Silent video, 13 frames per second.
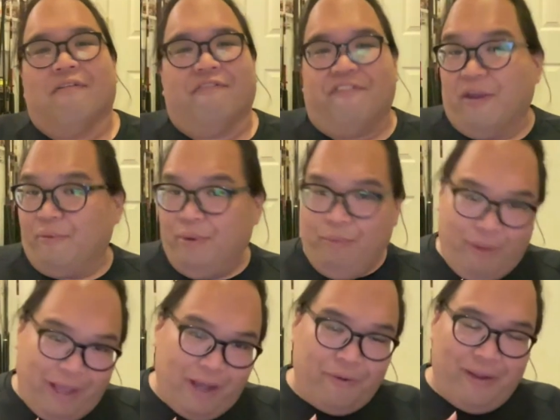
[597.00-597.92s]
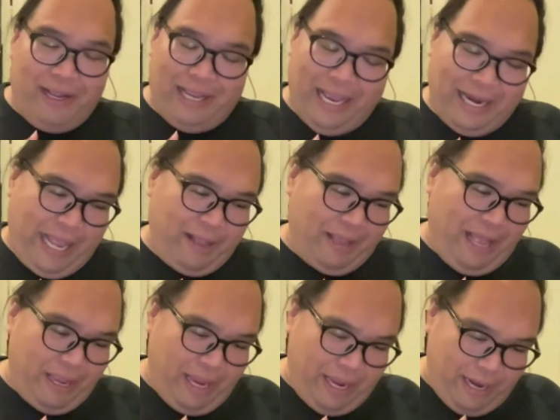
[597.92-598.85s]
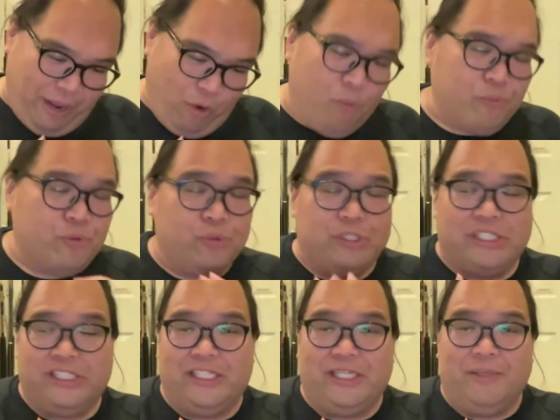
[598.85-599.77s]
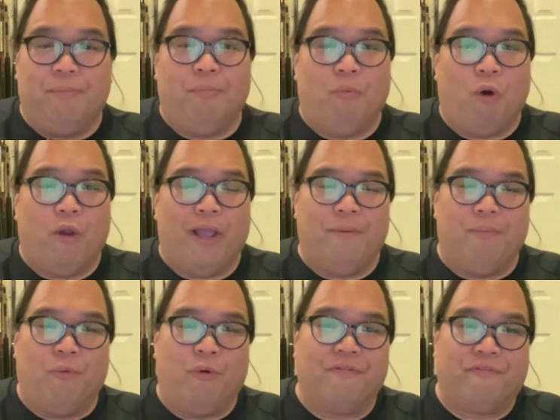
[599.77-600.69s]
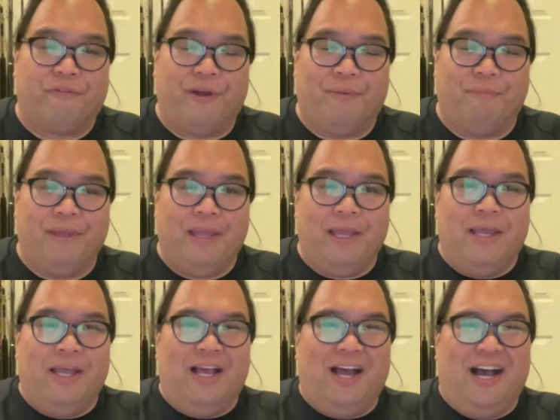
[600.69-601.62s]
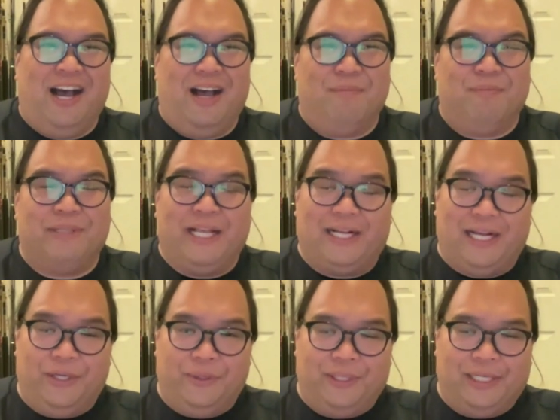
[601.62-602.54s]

very well, and I hope to see more and more from Ke Kai O